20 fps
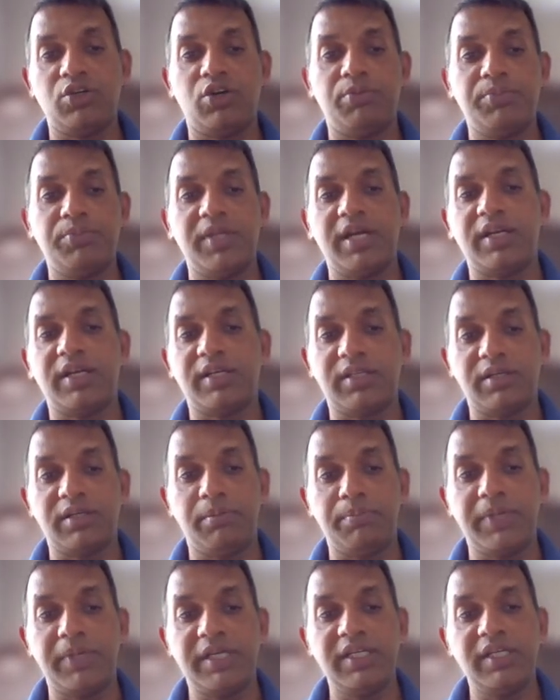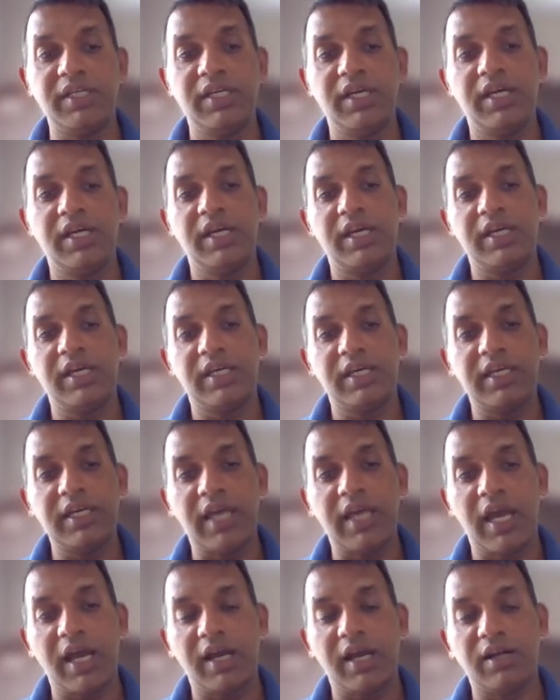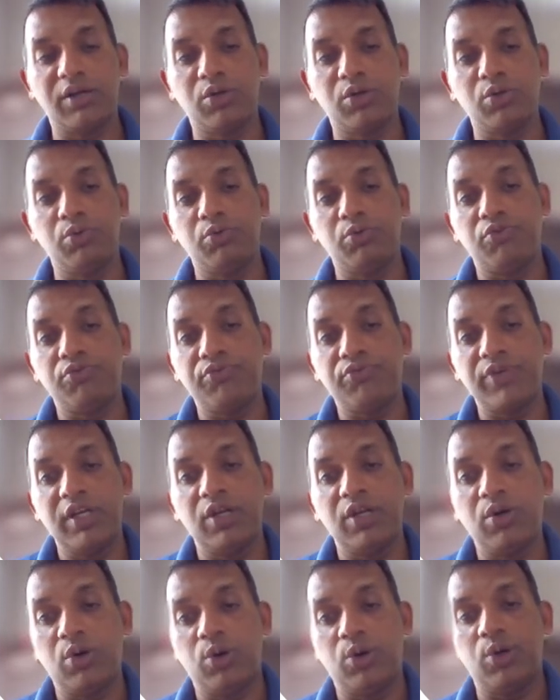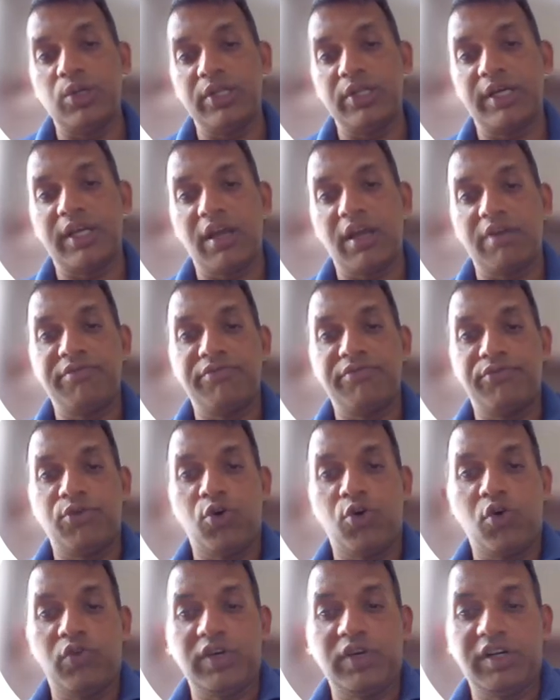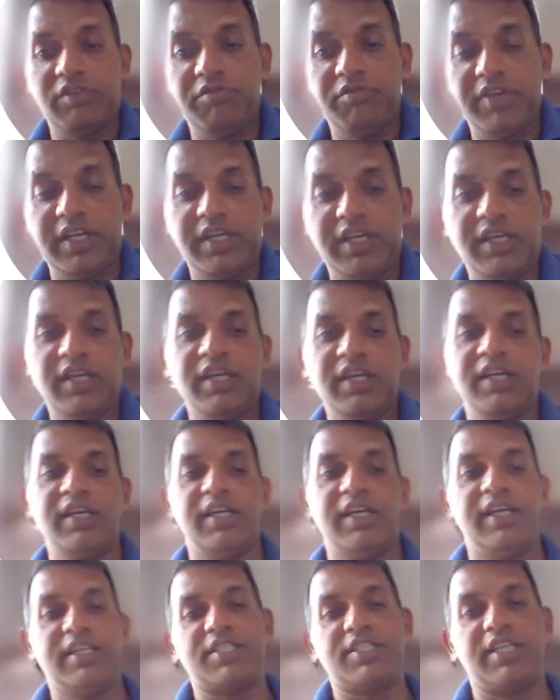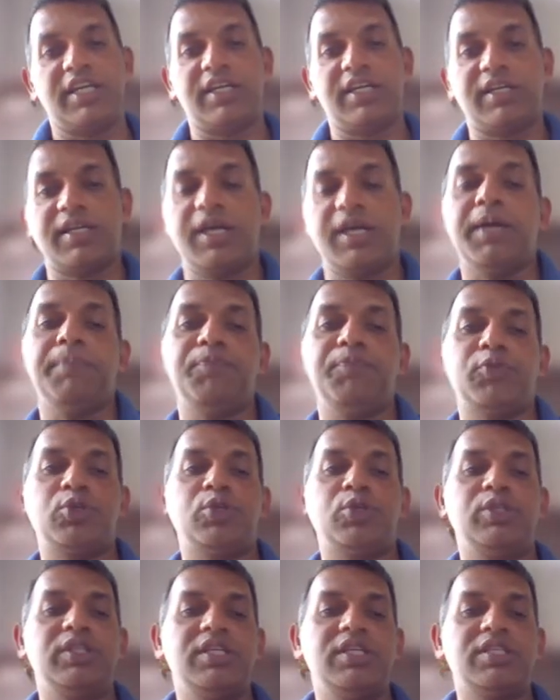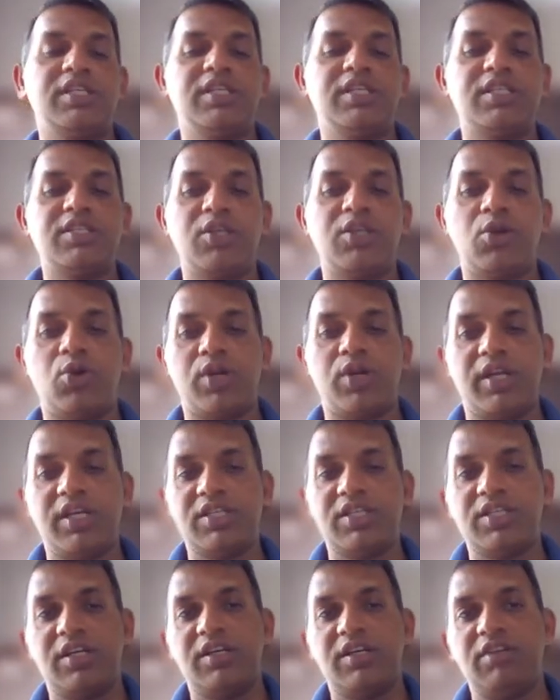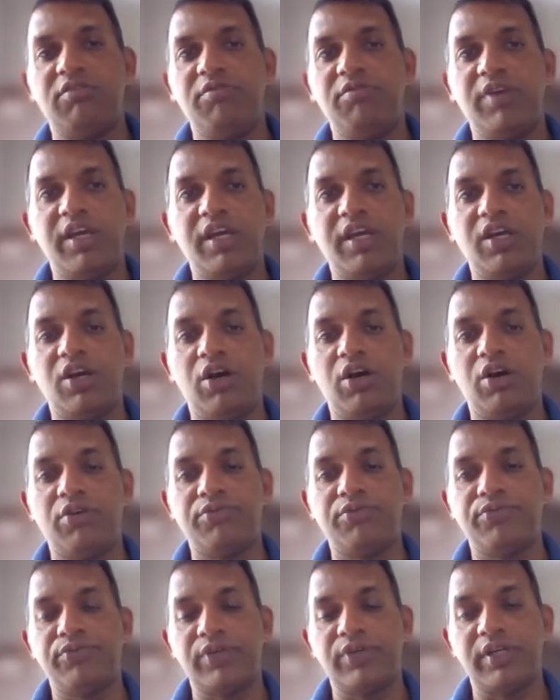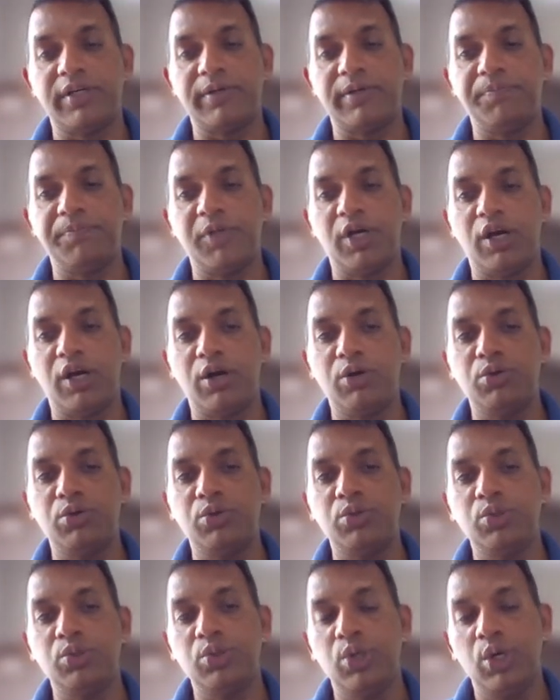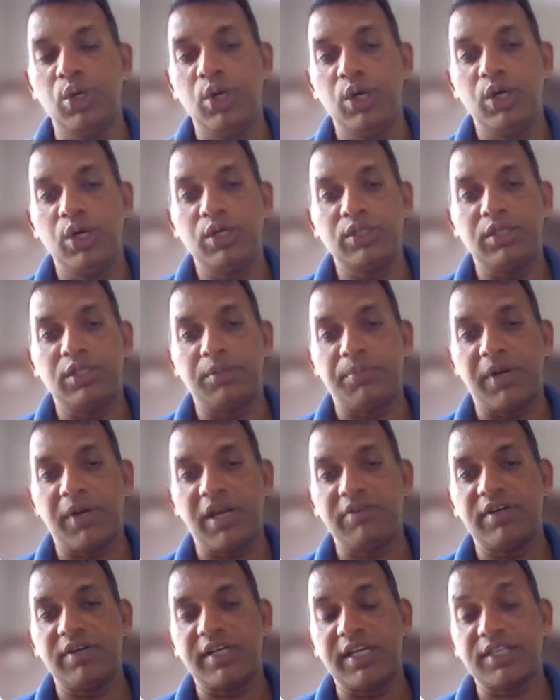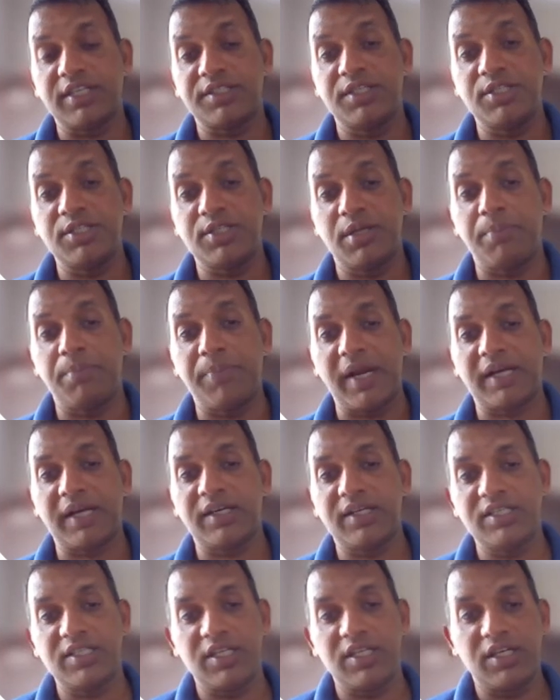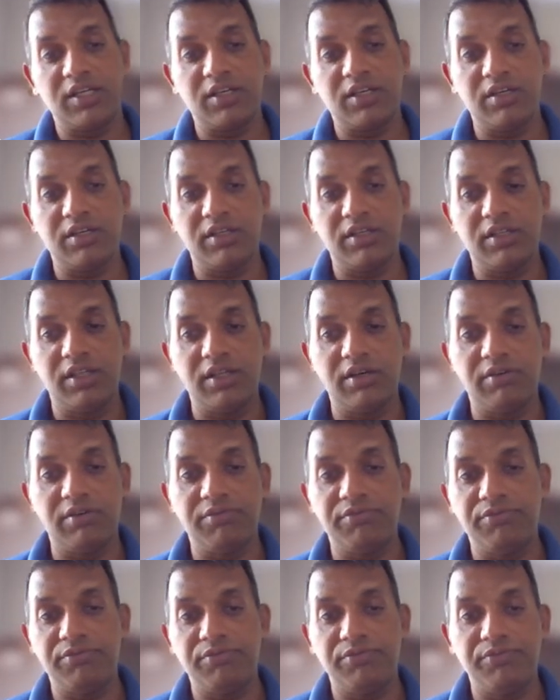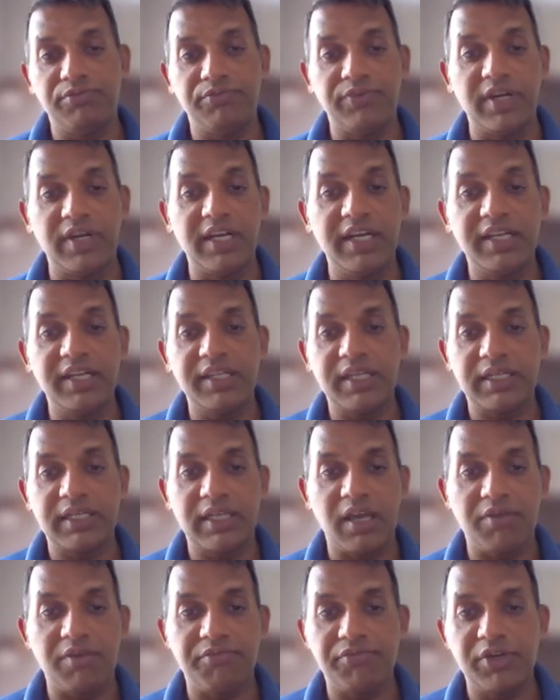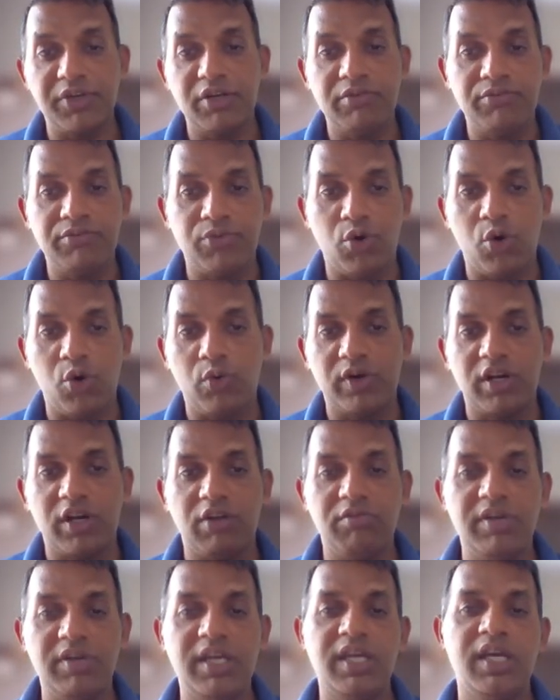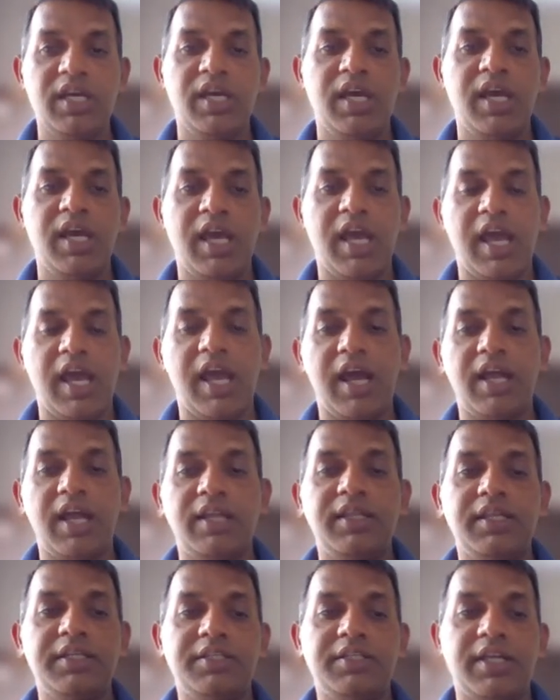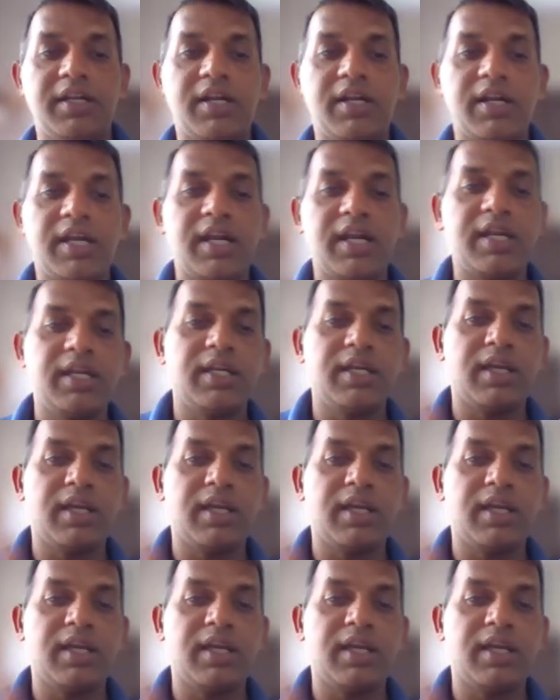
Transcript: of that company, he had to fill all the gap forward way. It's take time. So this is the rotational way of how the private extension practitioner the fill in the gap in forward way and the generating